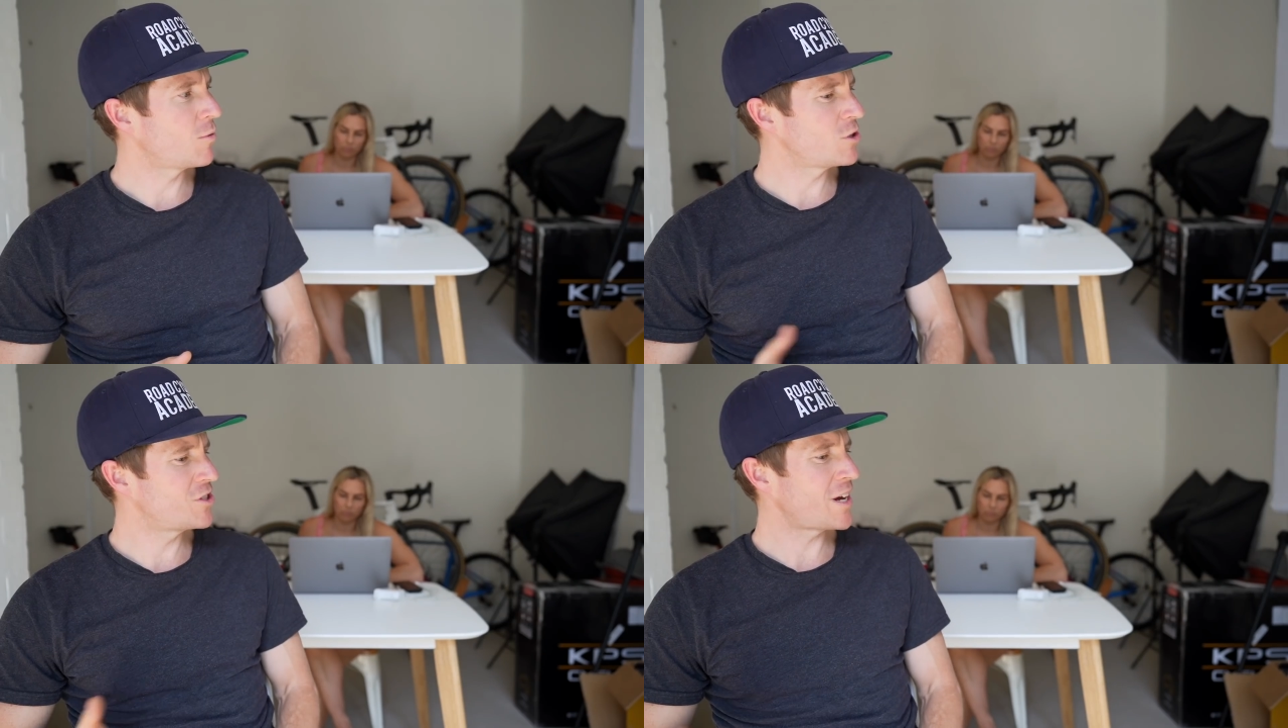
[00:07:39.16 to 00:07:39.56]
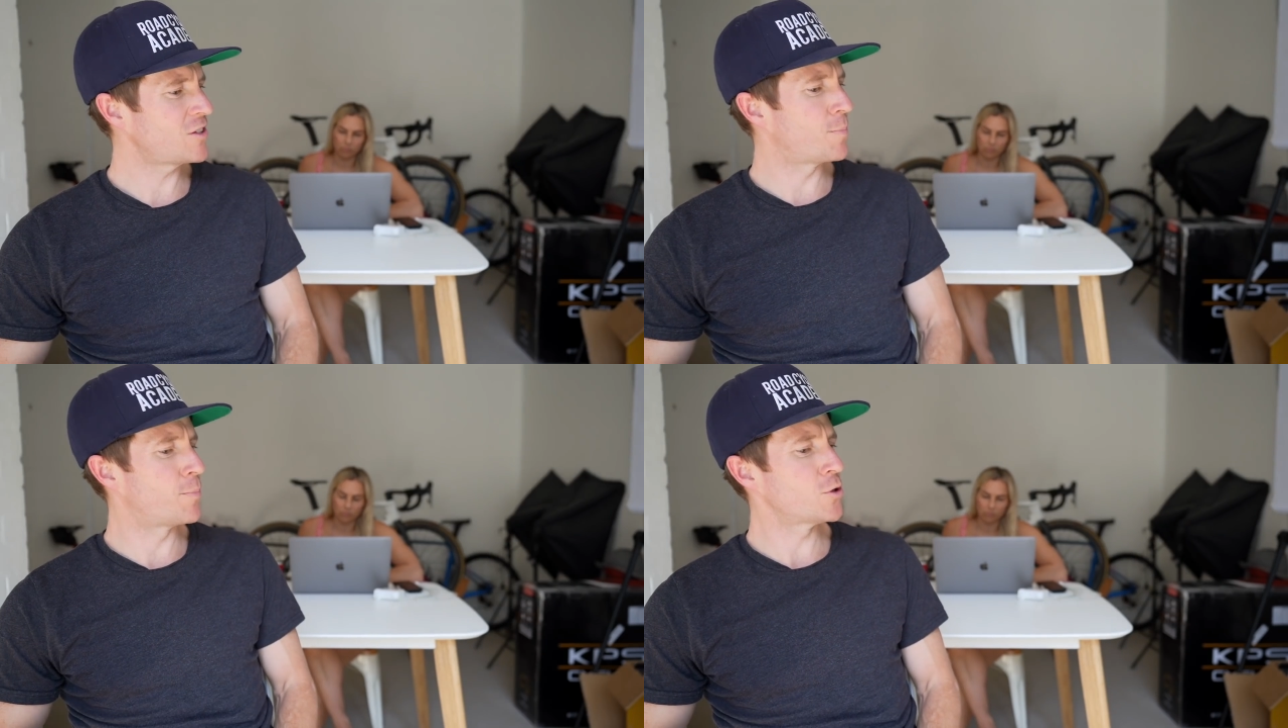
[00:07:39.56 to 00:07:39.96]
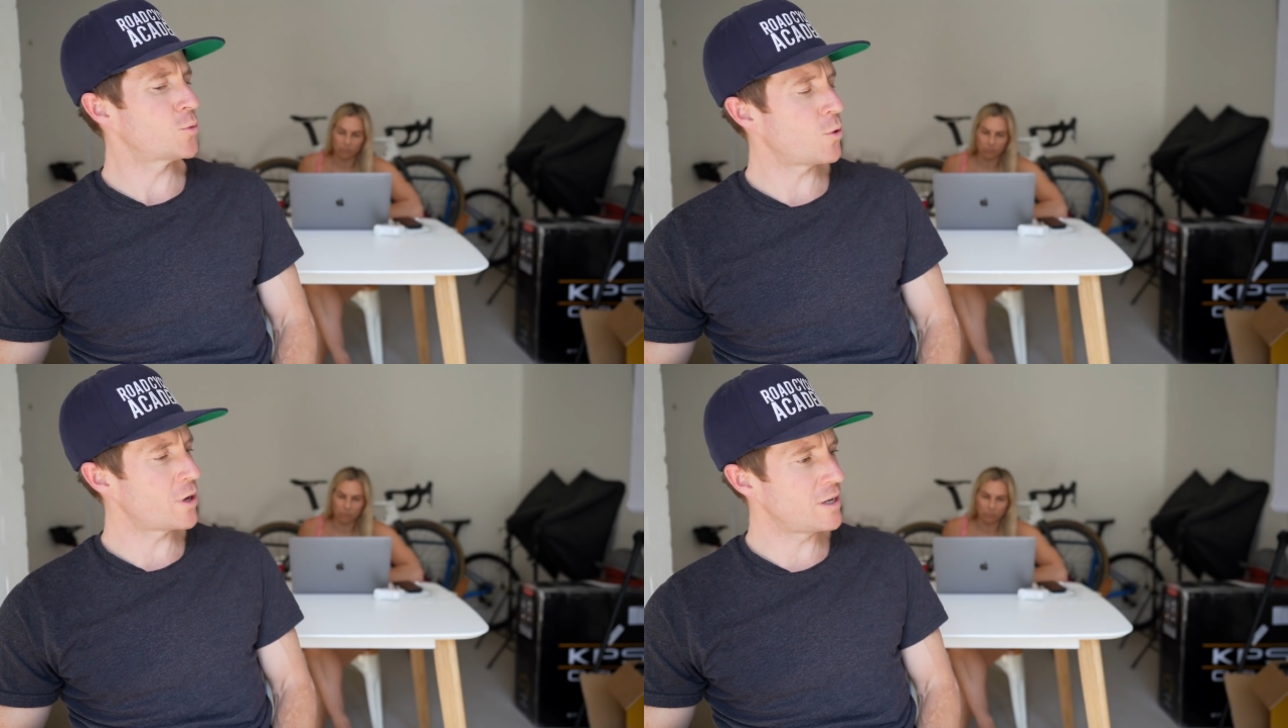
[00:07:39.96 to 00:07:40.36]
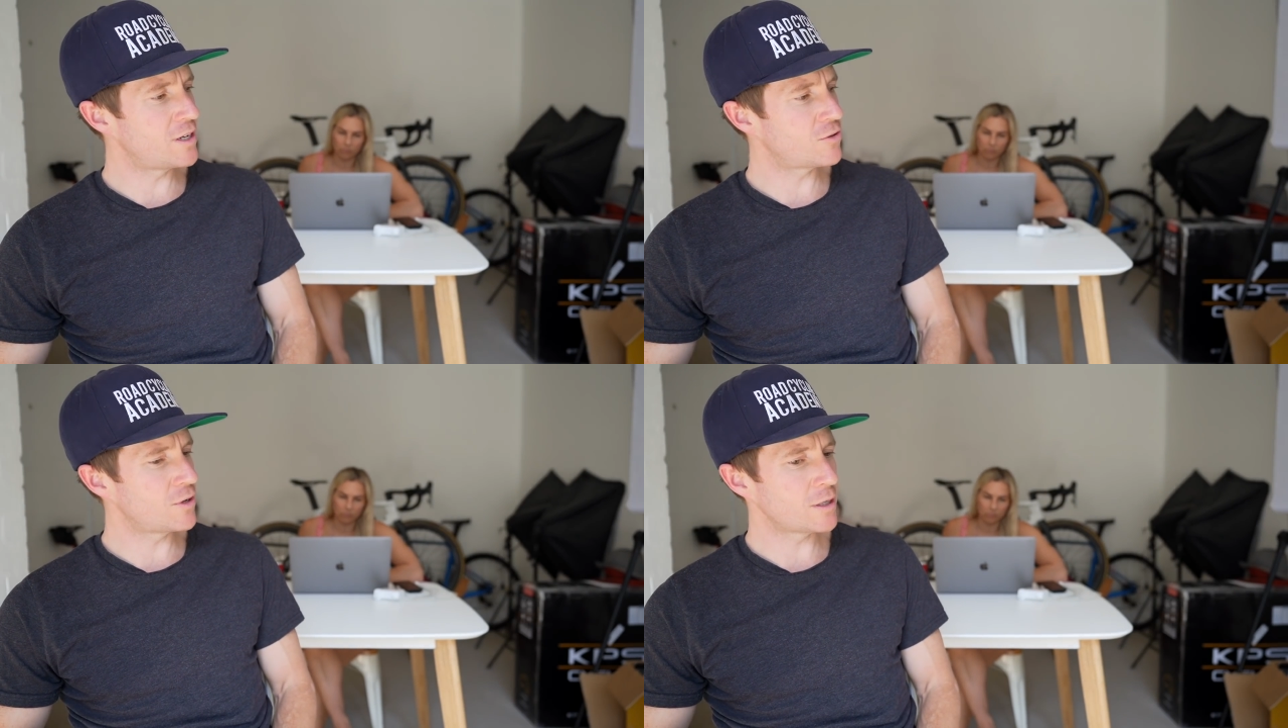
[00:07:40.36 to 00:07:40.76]
would you say it's a bushwalking
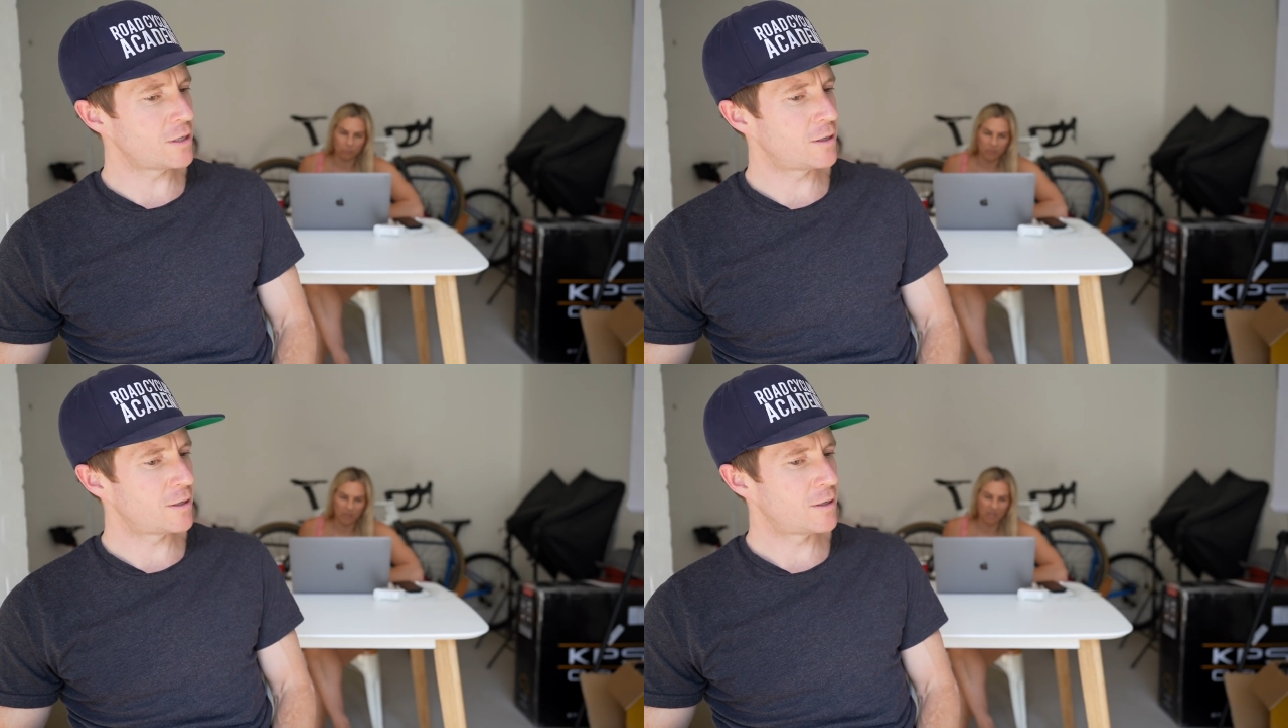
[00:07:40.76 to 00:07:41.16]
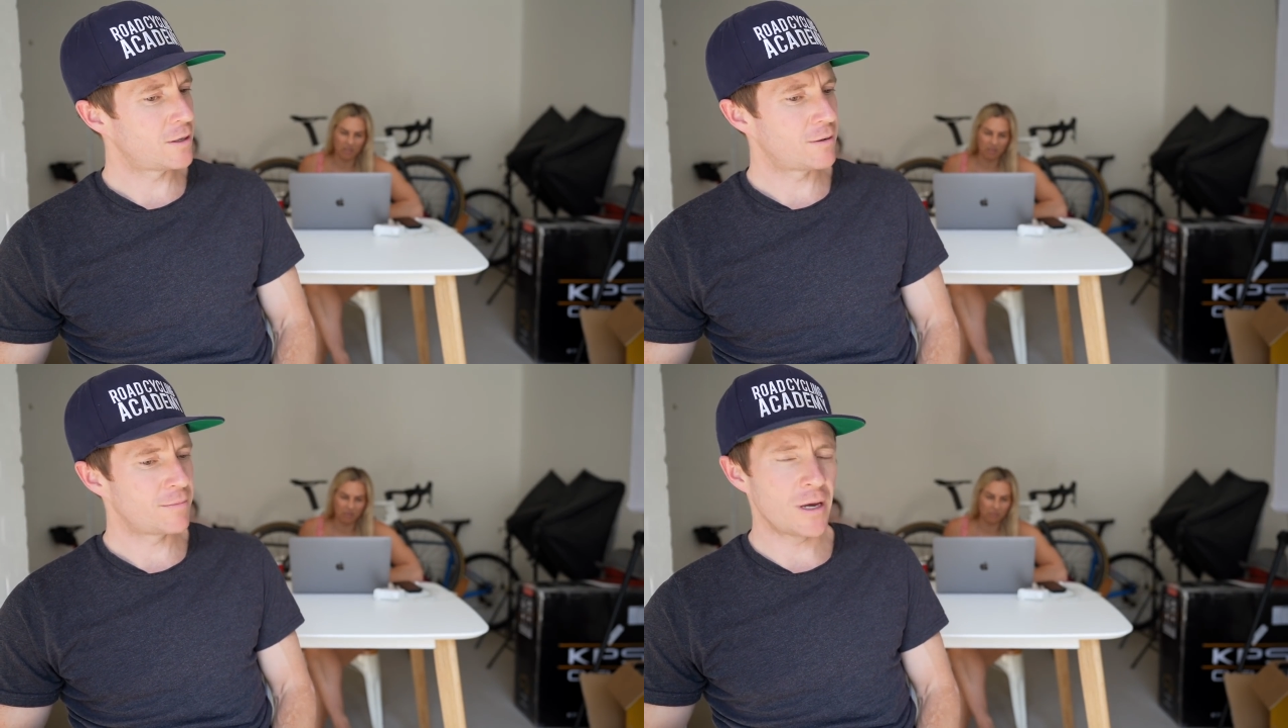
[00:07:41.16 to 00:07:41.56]
district? Yeah.